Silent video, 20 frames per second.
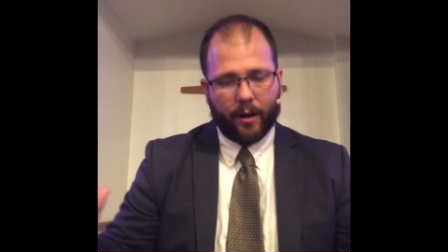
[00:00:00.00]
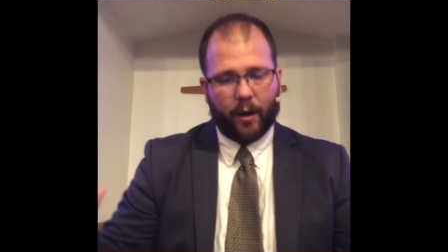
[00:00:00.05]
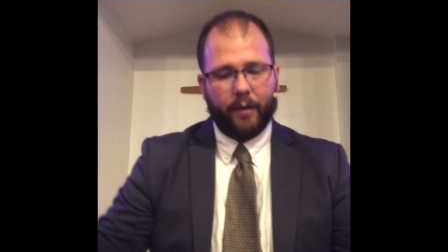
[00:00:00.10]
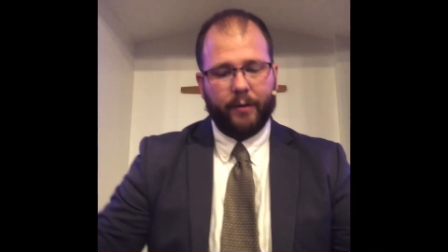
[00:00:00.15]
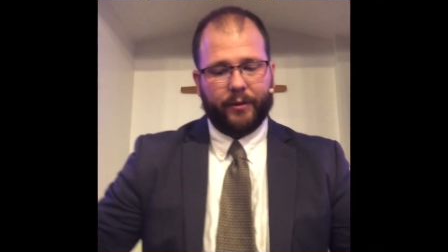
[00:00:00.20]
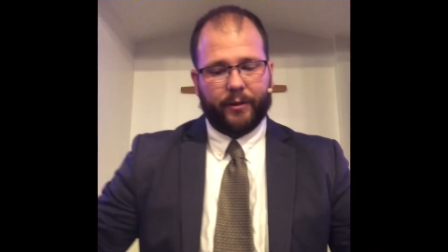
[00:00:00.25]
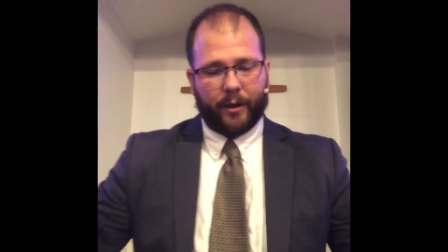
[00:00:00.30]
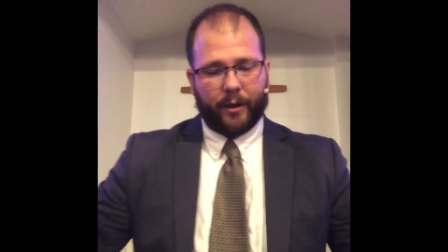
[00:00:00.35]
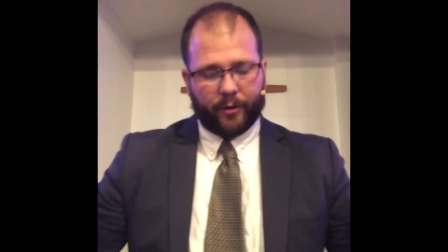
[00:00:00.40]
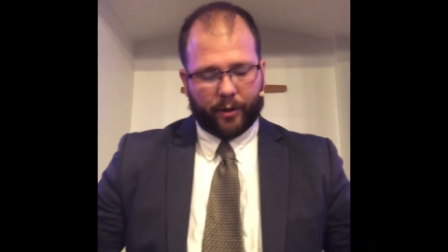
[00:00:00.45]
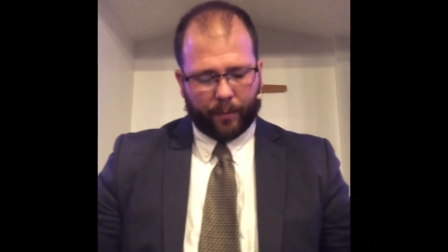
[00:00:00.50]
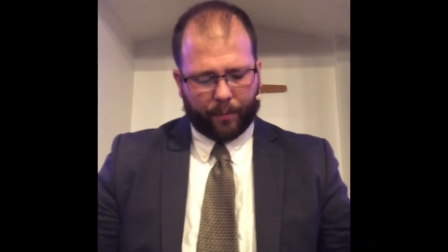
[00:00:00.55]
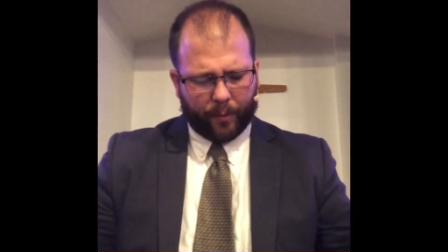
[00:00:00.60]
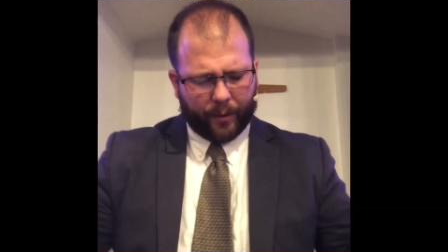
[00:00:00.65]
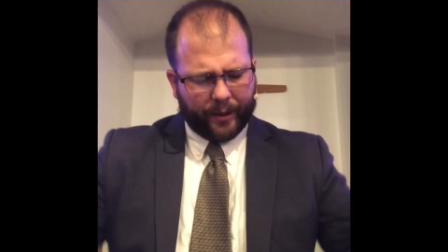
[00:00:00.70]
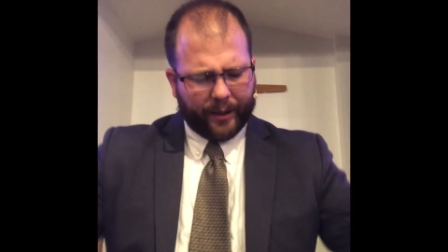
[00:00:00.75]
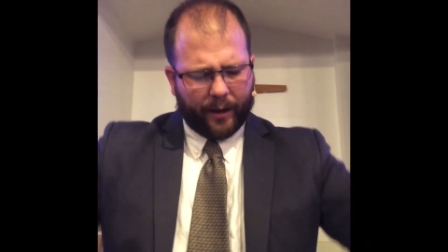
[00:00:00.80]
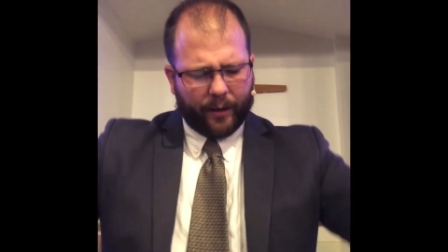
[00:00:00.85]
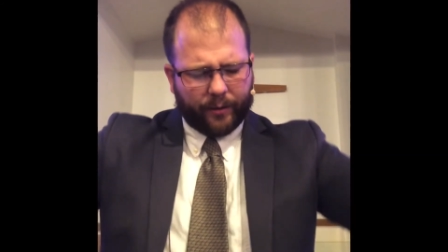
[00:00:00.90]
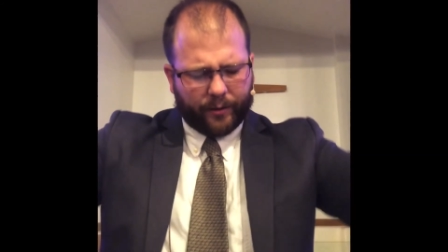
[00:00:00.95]
us and to
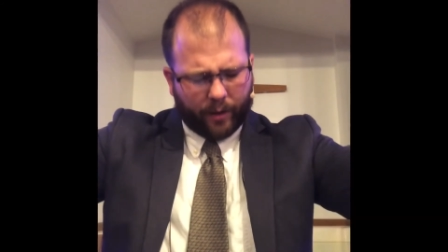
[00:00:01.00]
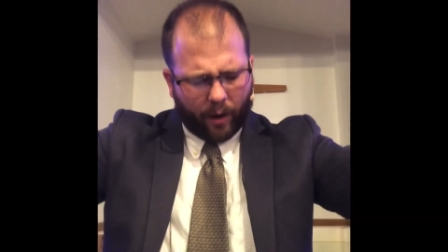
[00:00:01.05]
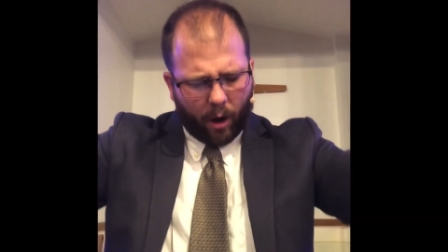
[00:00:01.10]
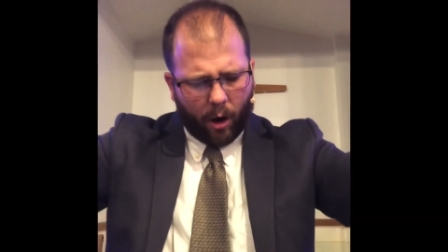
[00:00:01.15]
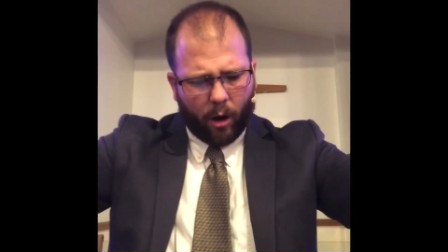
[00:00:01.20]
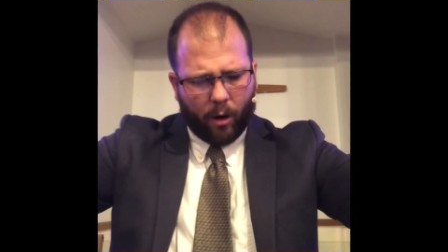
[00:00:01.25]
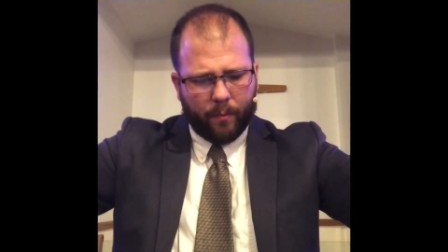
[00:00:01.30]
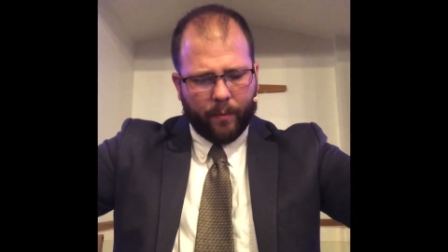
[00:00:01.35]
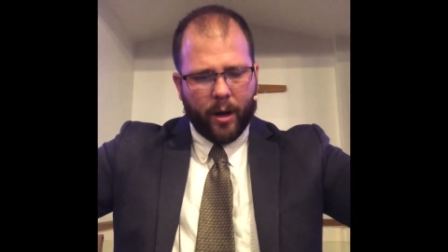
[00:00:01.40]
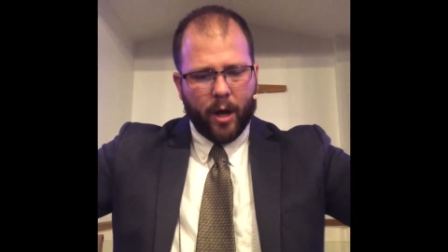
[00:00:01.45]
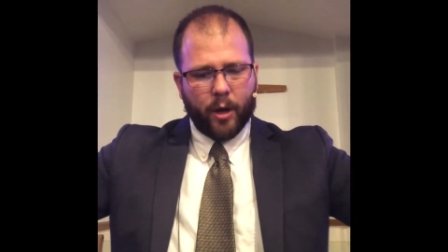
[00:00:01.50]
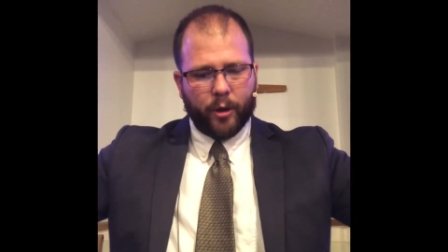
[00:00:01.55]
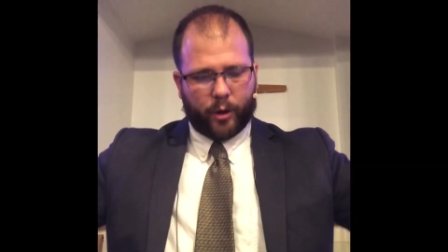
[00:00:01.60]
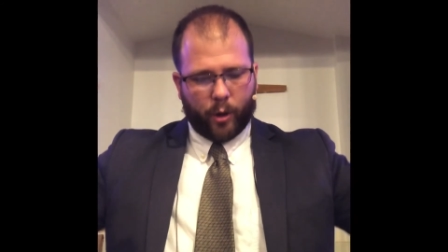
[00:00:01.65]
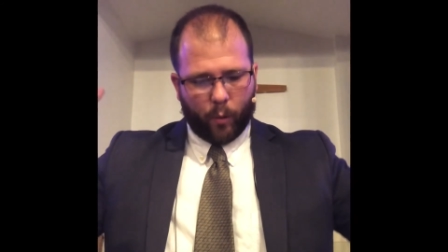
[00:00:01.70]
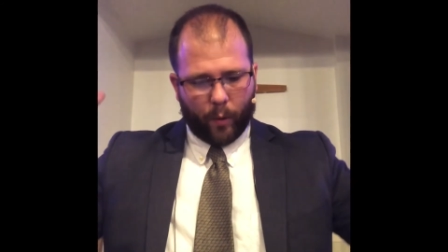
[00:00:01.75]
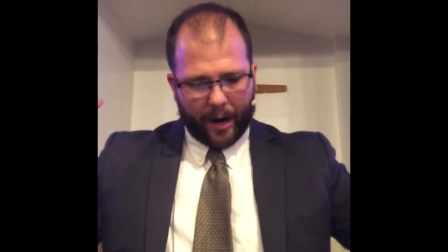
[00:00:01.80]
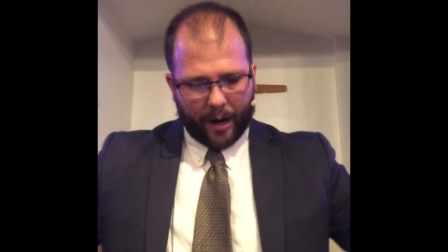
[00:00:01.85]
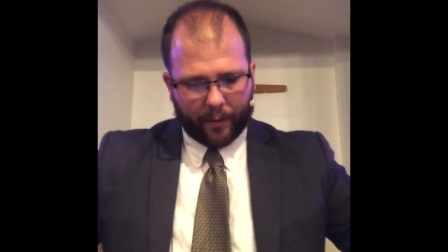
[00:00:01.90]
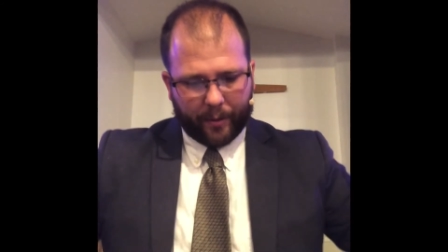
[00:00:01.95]
bring us home to
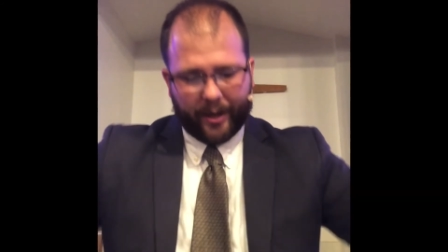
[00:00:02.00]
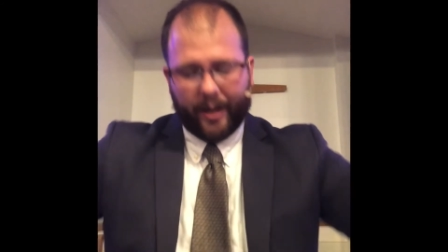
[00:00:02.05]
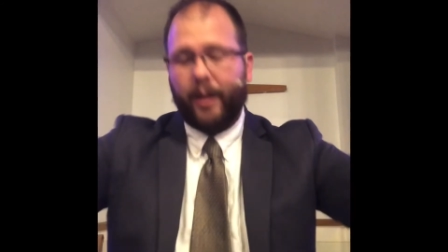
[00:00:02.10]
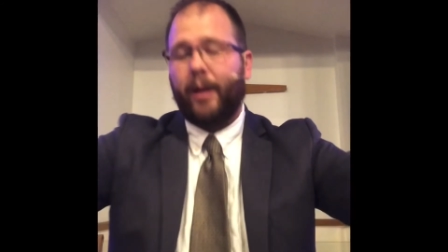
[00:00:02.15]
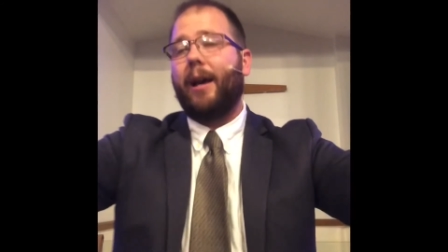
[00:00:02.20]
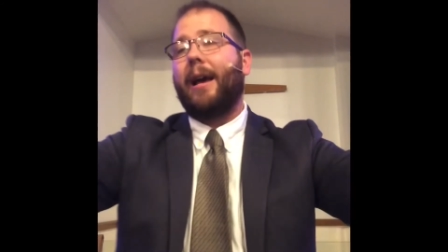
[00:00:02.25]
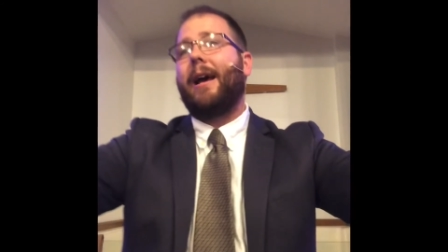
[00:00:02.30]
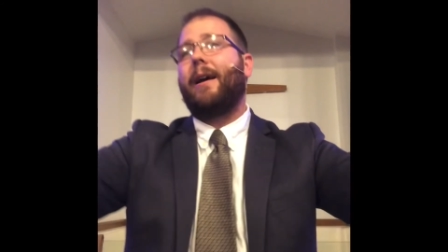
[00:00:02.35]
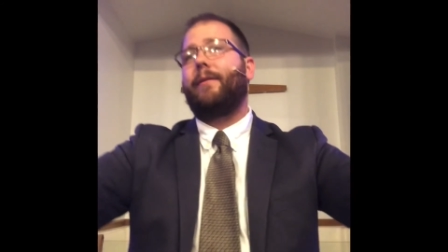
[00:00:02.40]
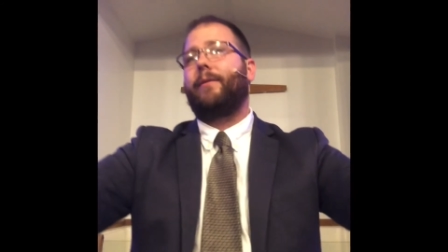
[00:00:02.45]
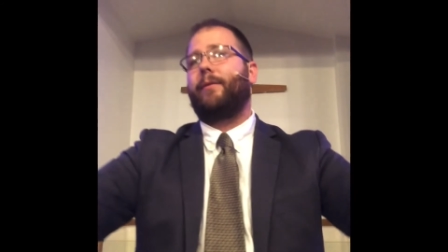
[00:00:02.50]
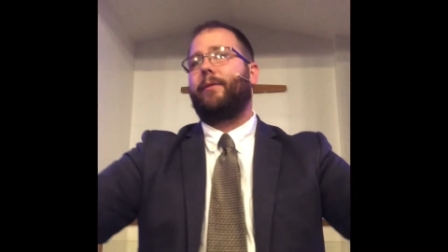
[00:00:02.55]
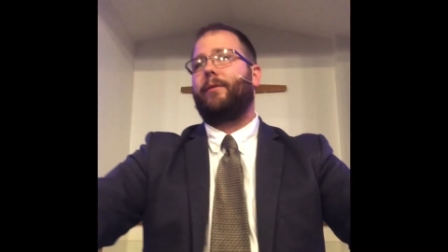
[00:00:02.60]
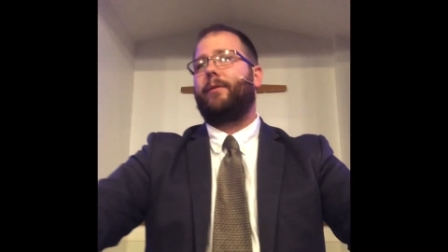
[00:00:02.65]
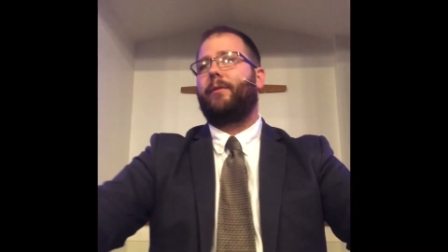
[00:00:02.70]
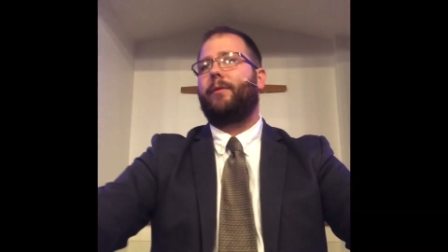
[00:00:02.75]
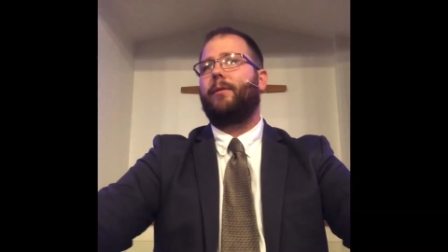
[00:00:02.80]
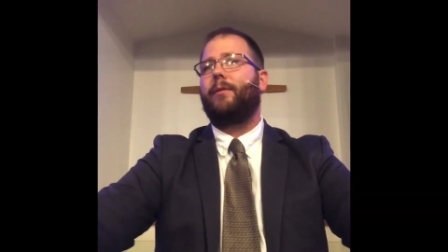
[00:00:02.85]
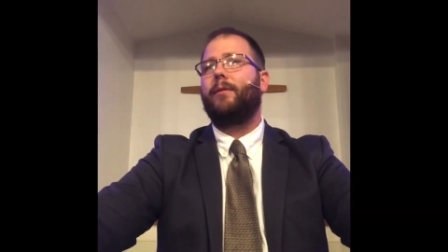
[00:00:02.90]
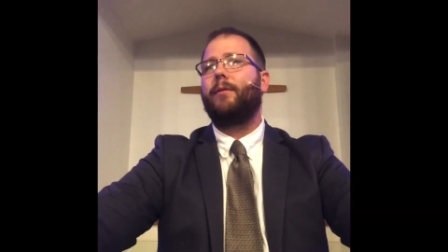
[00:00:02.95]
where he
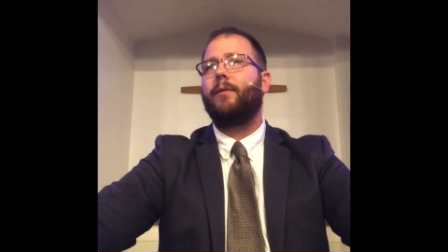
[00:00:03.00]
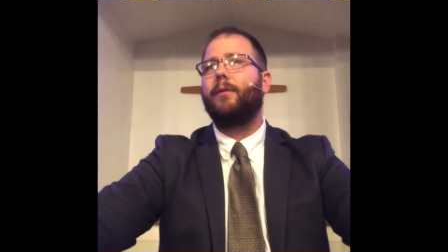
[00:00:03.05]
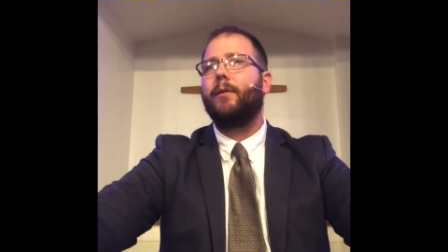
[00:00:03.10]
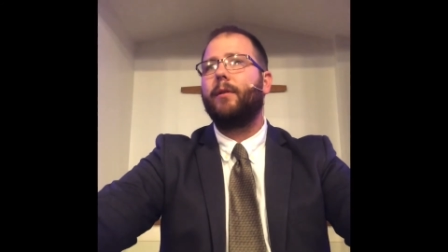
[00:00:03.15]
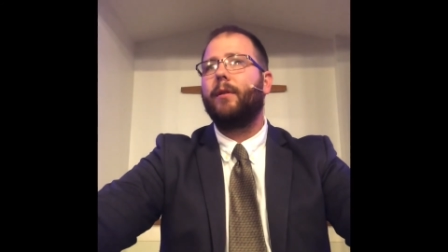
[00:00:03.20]
is.